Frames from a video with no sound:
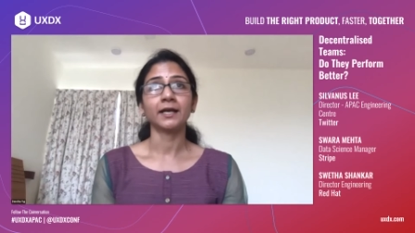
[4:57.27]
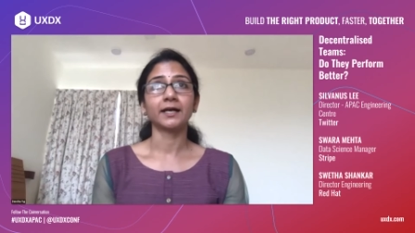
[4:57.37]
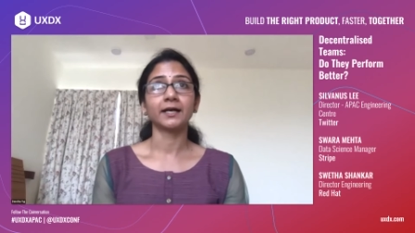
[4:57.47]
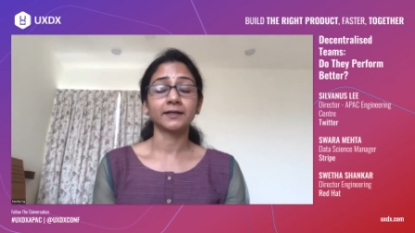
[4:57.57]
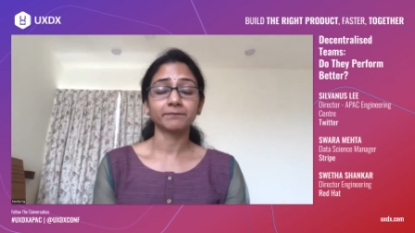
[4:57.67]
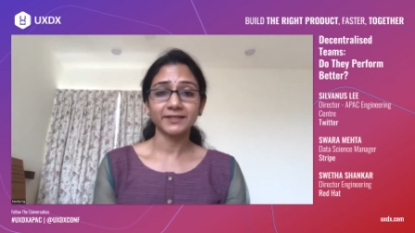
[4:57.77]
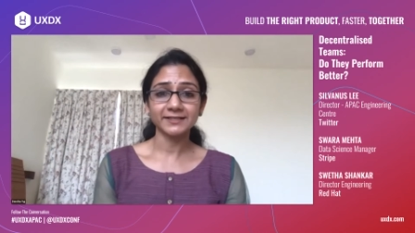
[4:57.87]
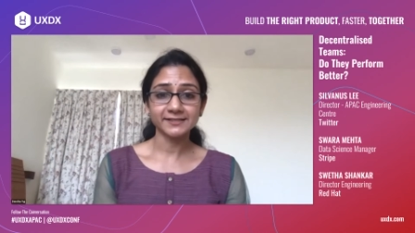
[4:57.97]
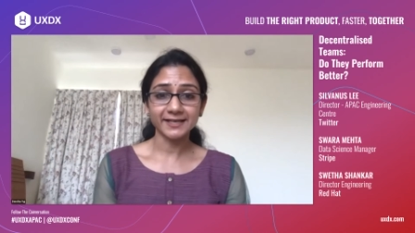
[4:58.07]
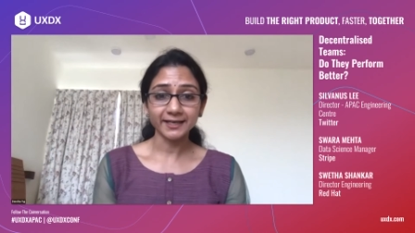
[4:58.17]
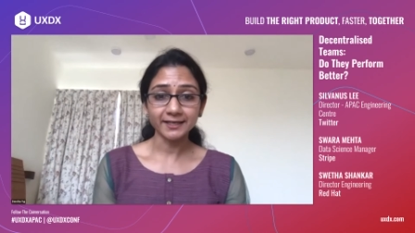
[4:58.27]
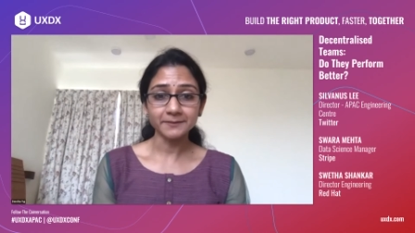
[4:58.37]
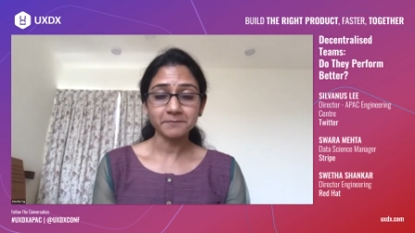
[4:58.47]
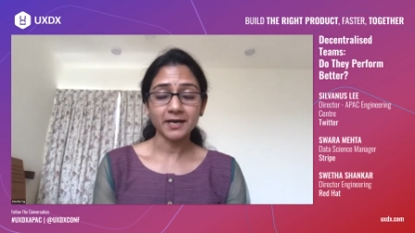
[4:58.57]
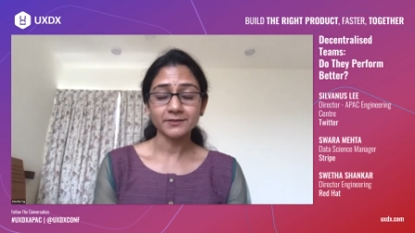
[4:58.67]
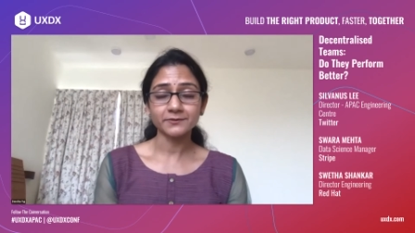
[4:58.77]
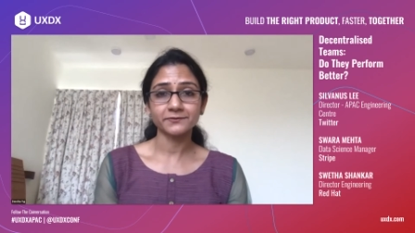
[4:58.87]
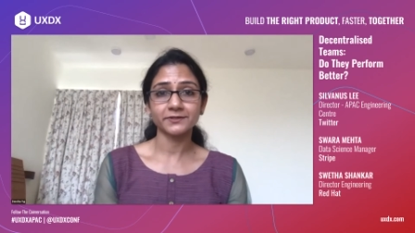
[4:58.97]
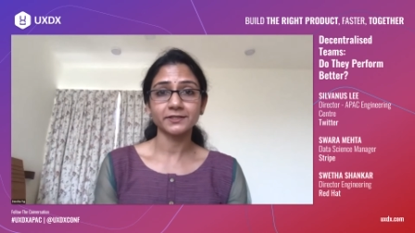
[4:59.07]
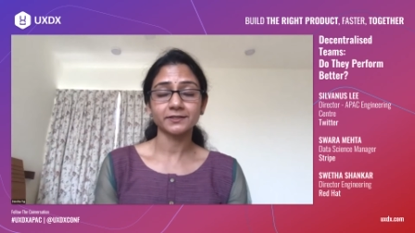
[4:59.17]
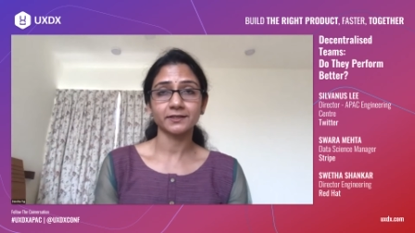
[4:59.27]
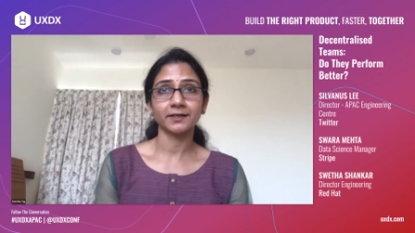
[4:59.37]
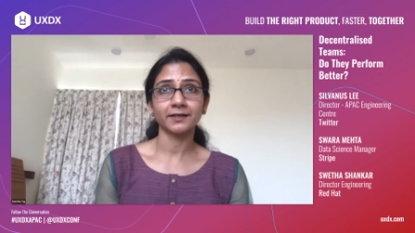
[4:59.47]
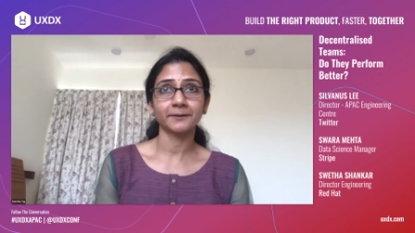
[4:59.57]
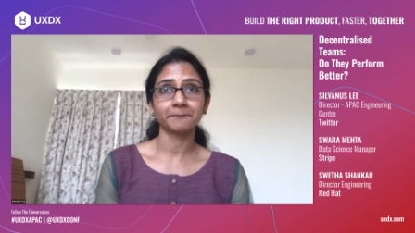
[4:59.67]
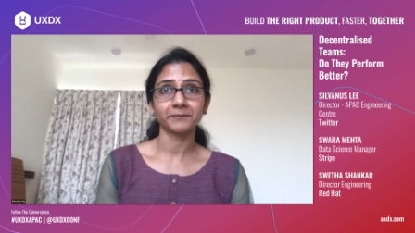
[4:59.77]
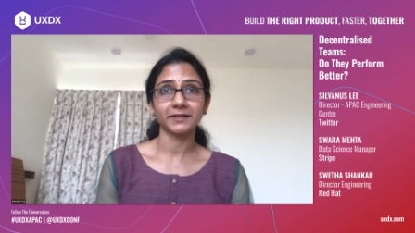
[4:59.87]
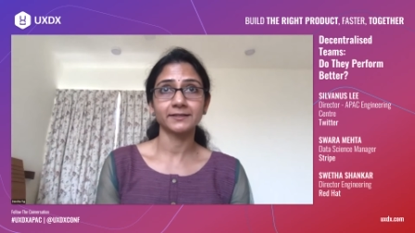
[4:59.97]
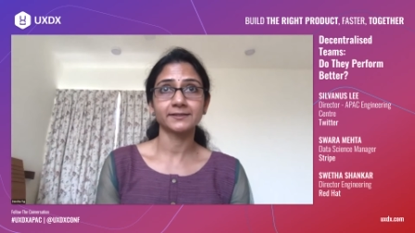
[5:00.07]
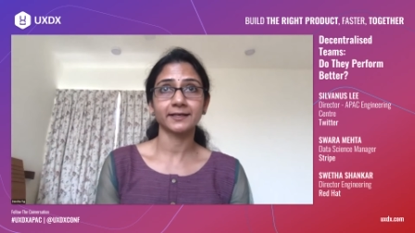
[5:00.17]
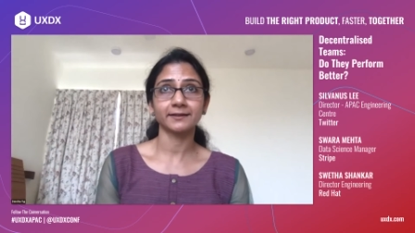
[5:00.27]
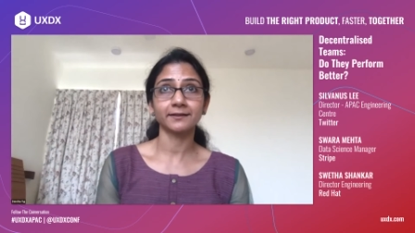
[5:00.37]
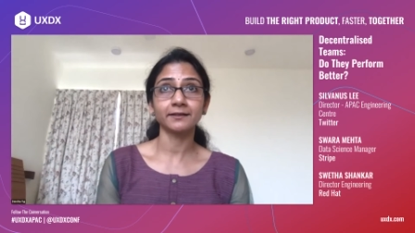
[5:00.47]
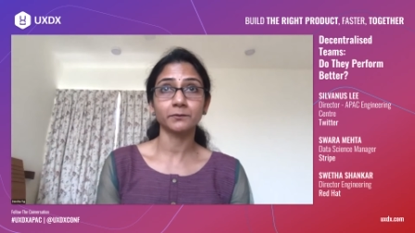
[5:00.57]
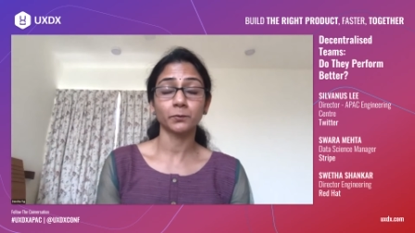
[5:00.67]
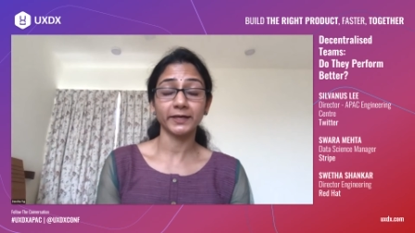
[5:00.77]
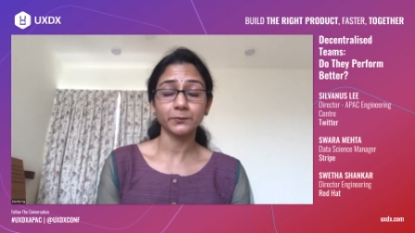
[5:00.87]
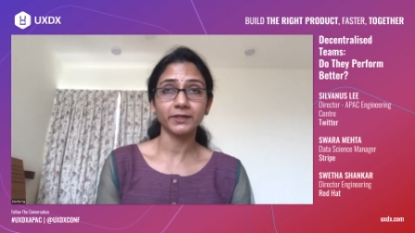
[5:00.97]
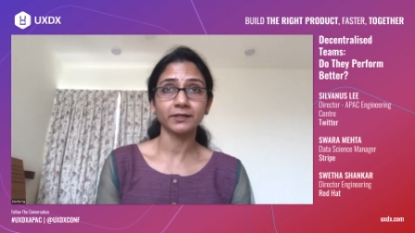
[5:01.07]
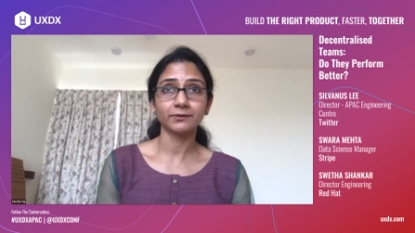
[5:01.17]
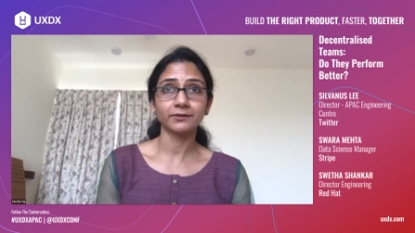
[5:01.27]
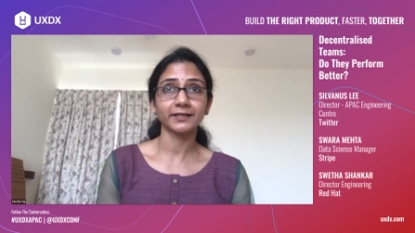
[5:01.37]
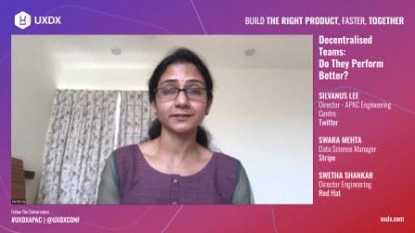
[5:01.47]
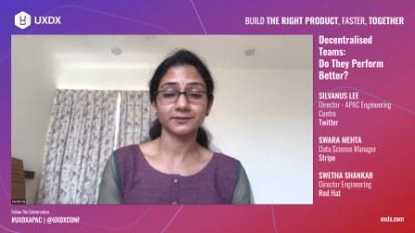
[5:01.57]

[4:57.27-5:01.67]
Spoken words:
The second part of it is, I think, when we look at